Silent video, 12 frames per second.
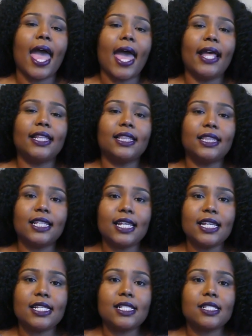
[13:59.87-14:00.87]
at
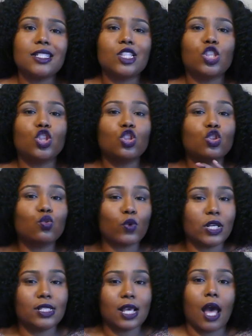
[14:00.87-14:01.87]
least
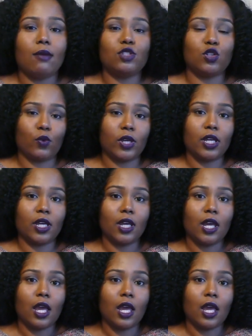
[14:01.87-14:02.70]
3 times a week.